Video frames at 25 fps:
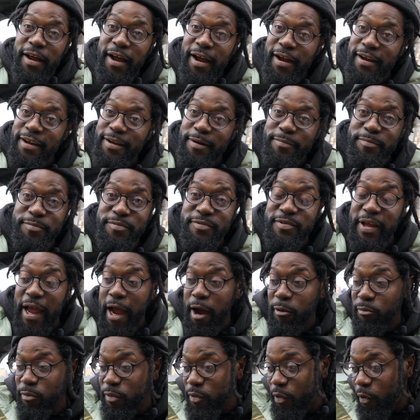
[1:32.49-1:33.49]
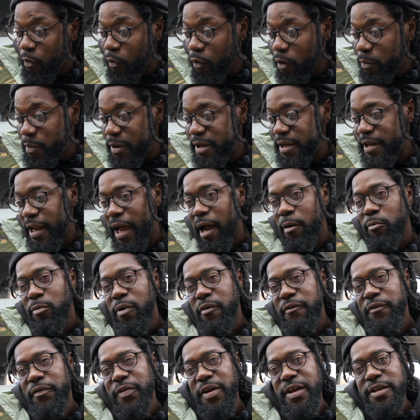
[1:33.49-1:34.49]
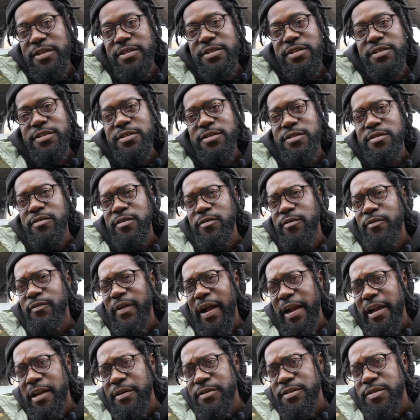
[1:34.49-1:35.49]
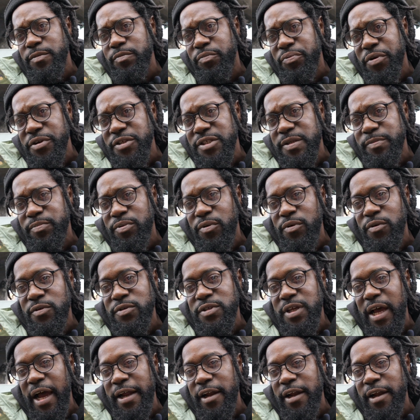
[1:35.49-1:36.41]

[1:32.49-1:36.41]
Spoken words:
I'm down with Corbyn, down with his values and principles.